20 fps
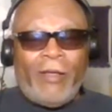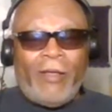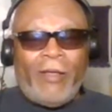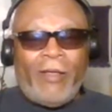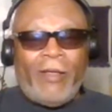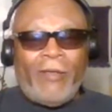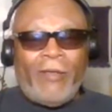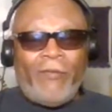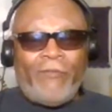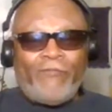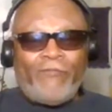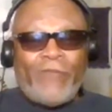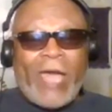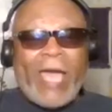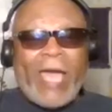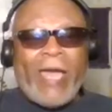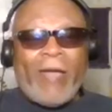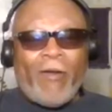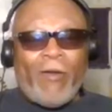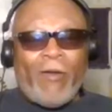I hope somebody
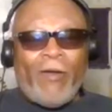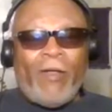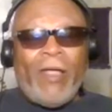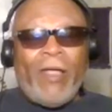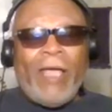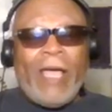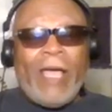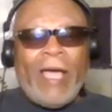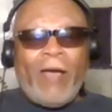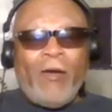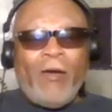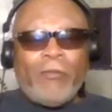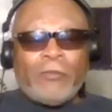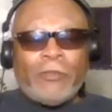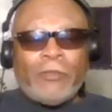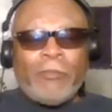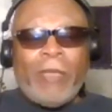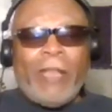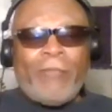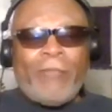pick up with what
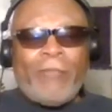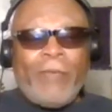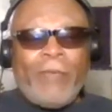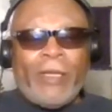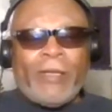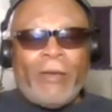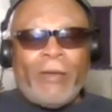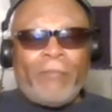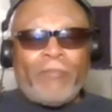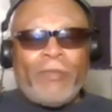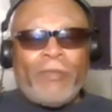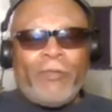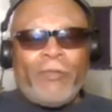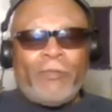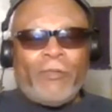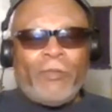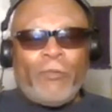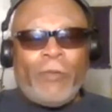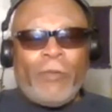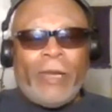I'm saying
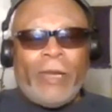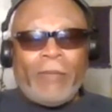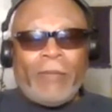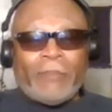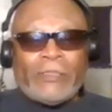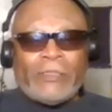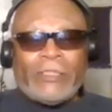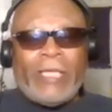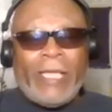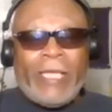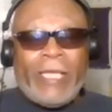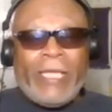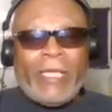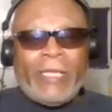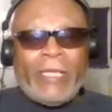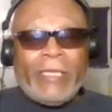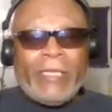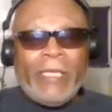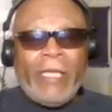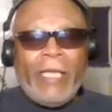and
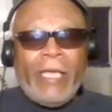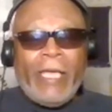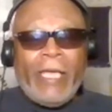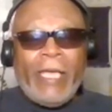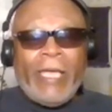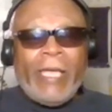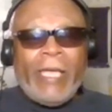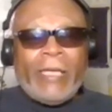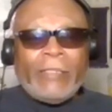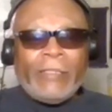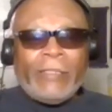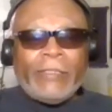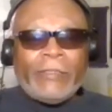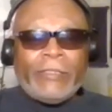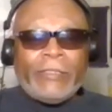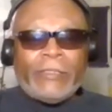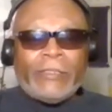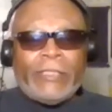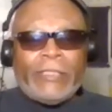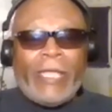understand
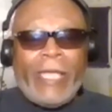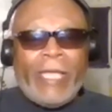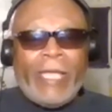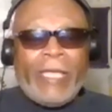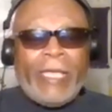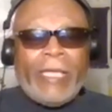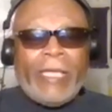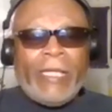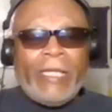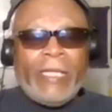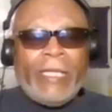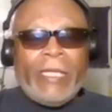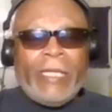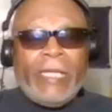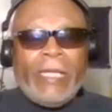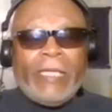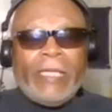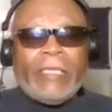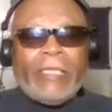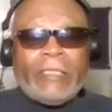that this is
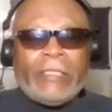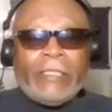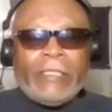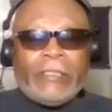serious.